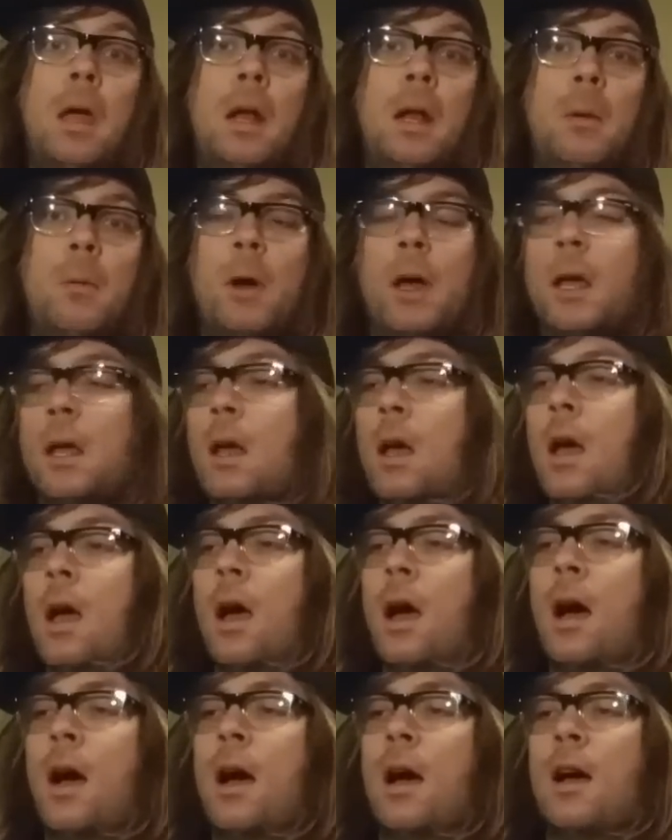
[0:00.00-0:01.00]
Anyway,
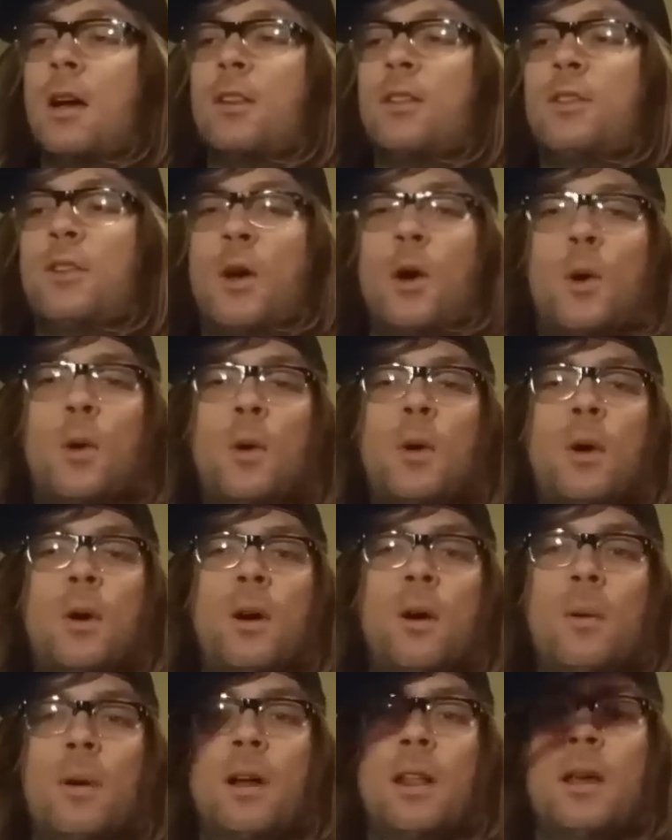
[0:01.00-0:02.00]
so
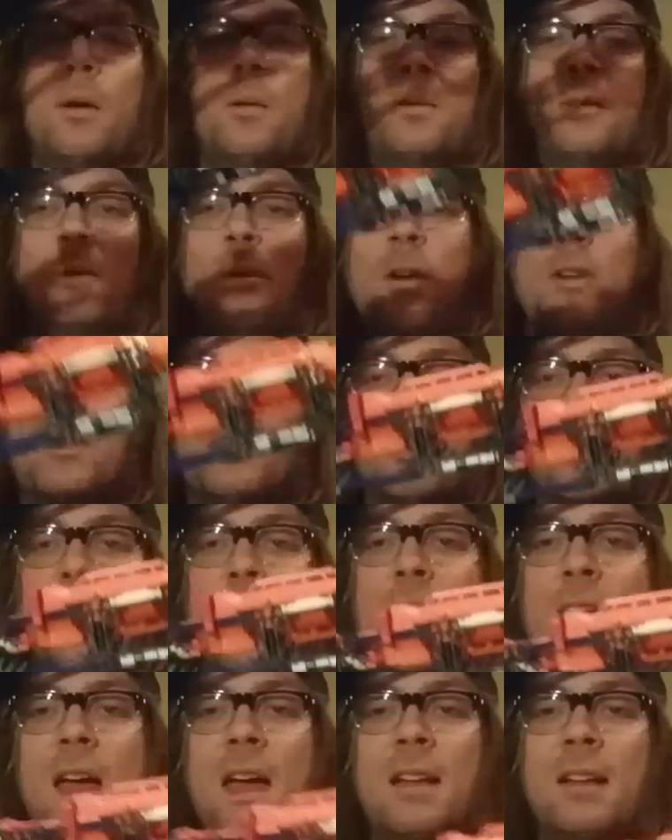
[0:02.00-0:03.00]
while I was watching
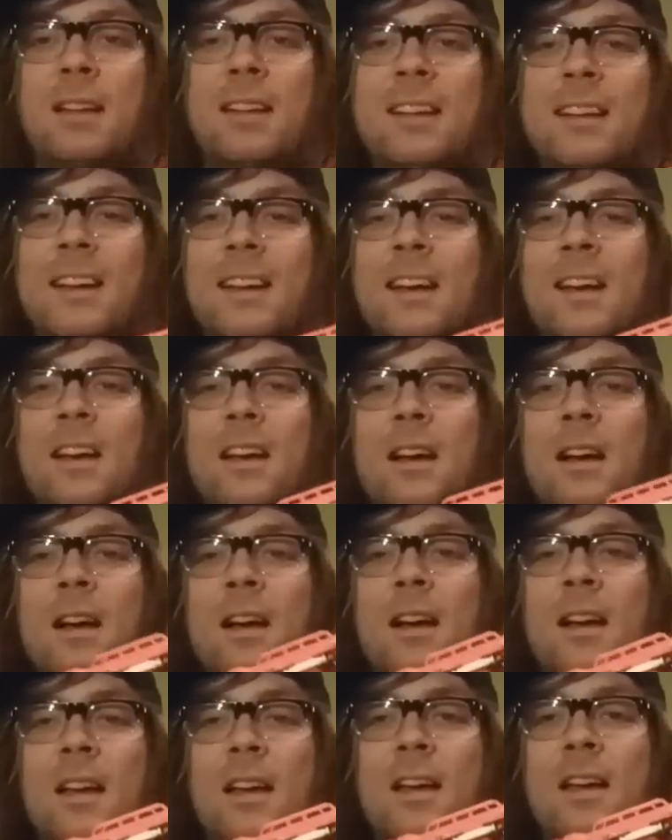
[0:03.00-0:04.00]
that,
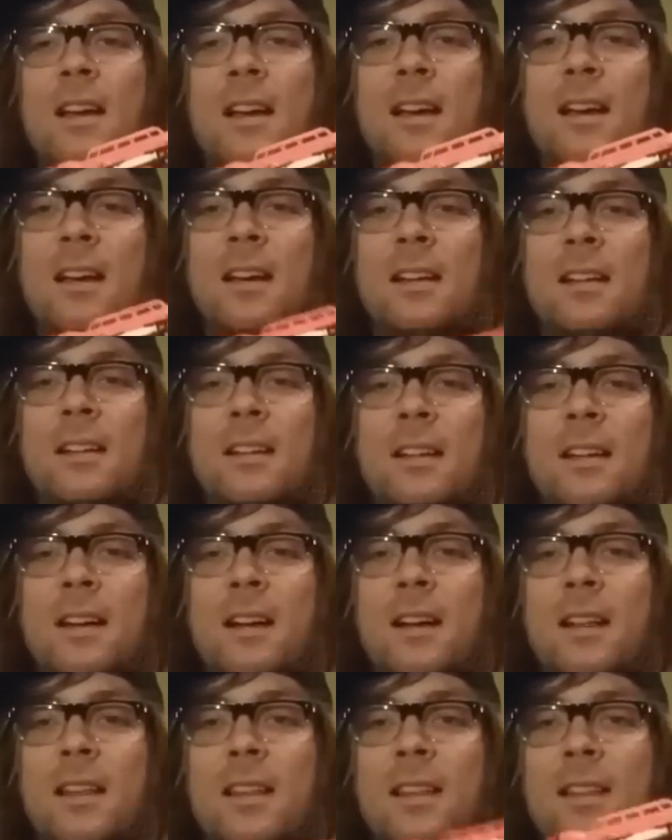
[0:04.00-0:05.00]
I
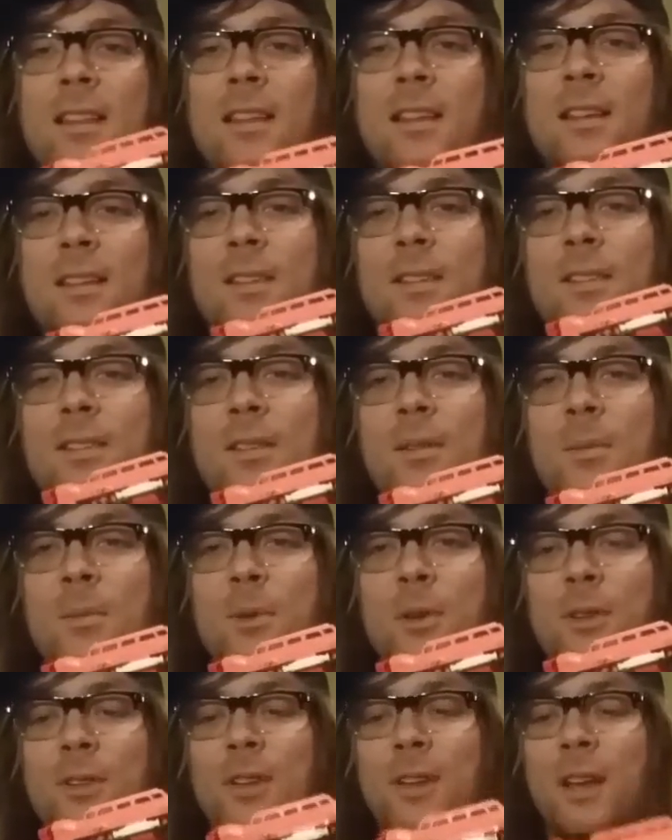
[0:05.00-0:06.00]
got this
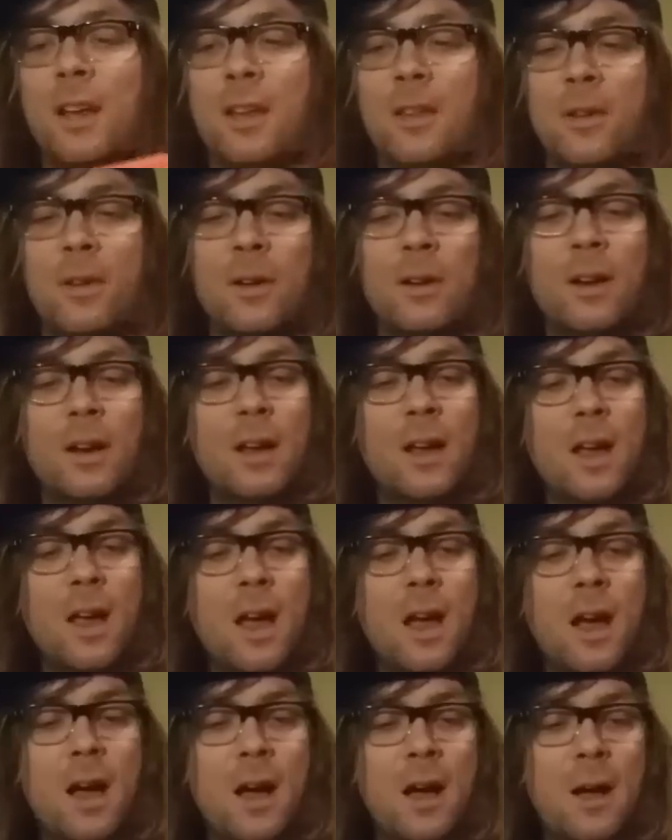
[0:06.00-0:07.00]
put together.
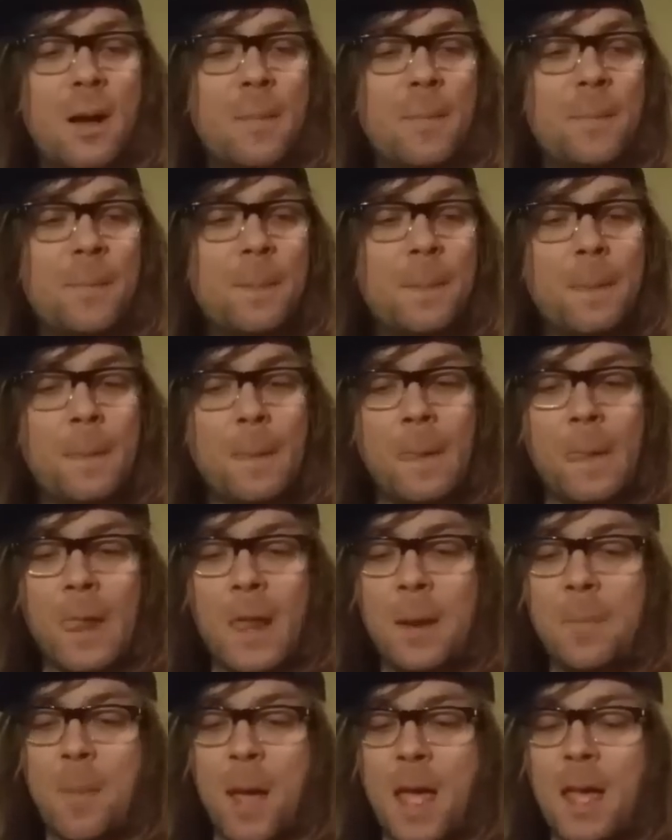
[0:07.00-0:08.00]
And
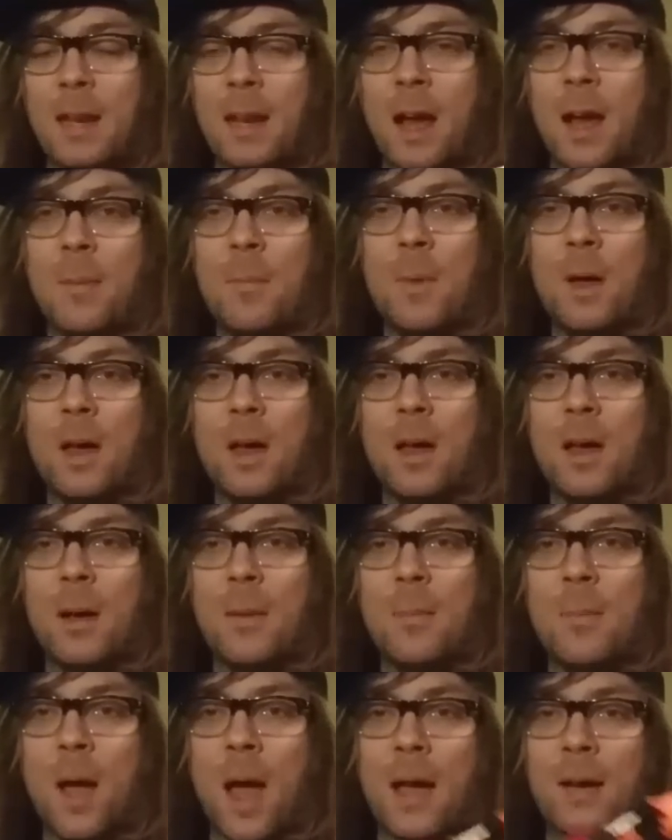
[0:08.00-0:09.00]
man,
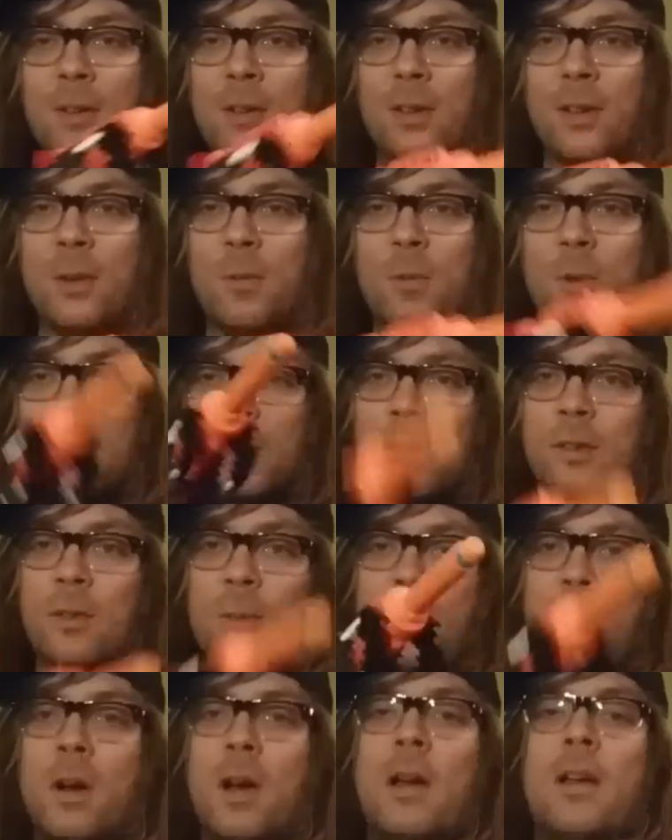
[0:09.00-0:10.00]
I'm actually really
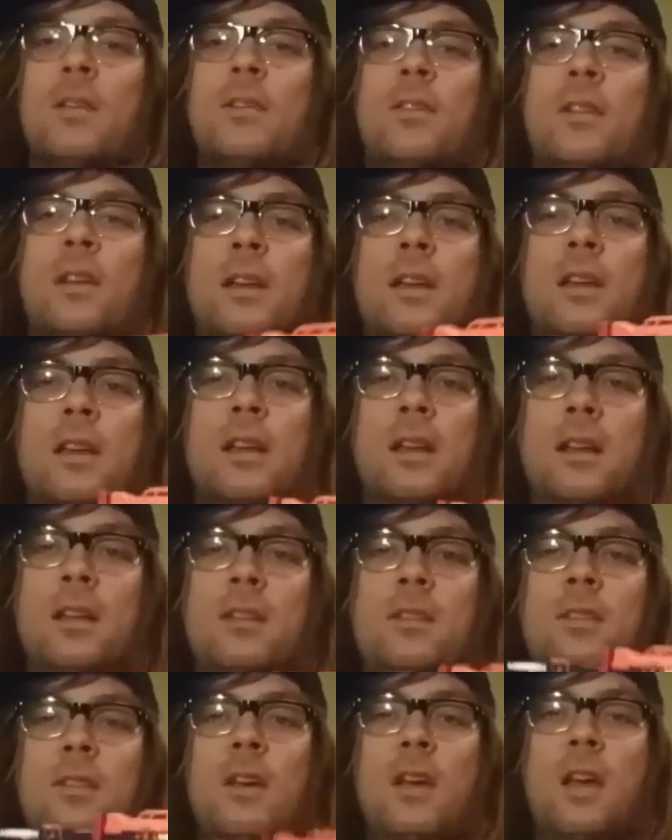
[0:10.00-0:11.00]
surprised. Like, it
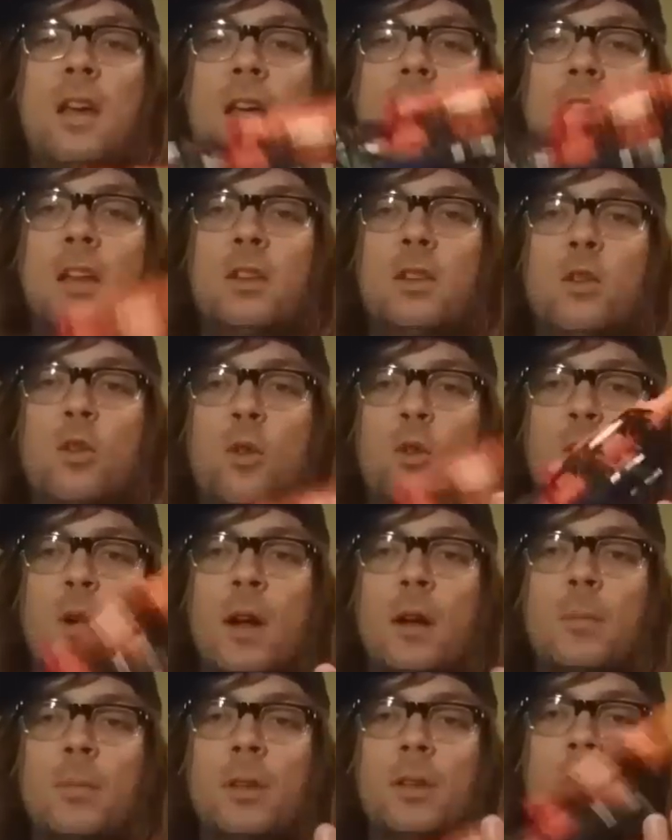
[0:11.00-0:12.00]
is
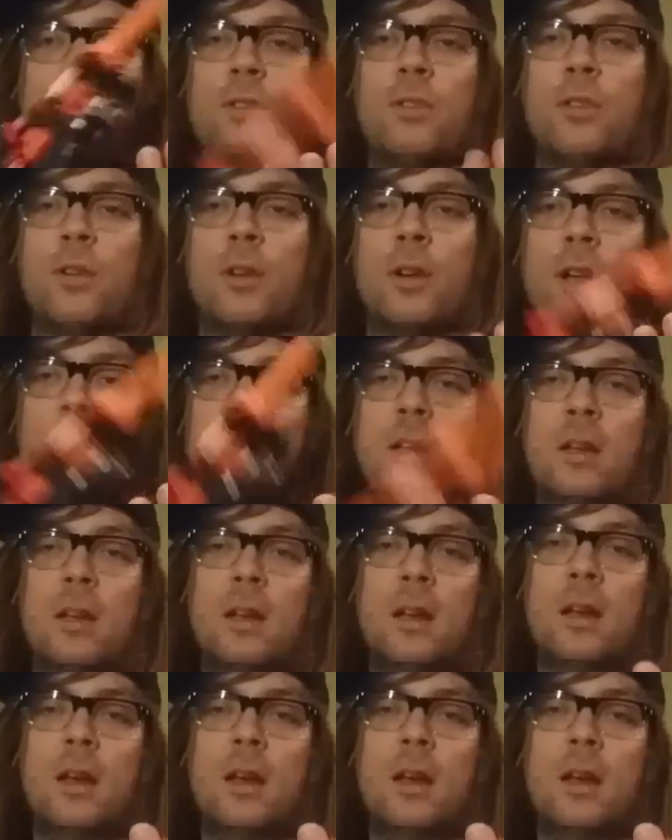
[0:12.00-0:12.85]
incredibly sturdy.